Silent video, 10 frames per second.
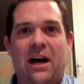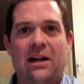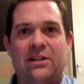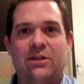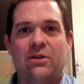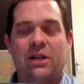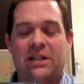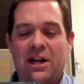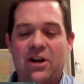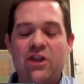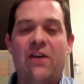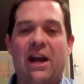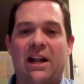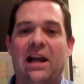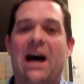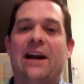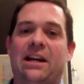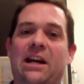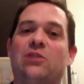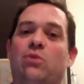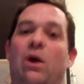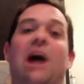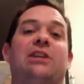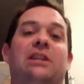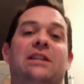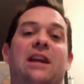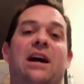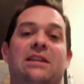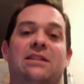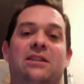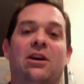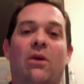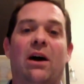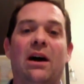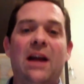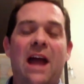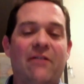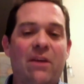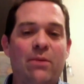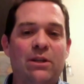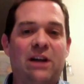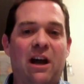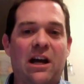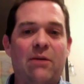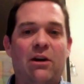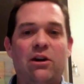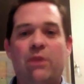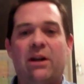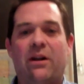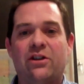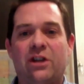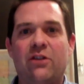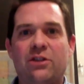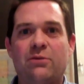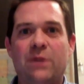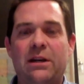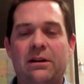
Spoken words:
Stewart, because I know you've got a lot of kids watching tonight. So have they been talking about you being on the show this week?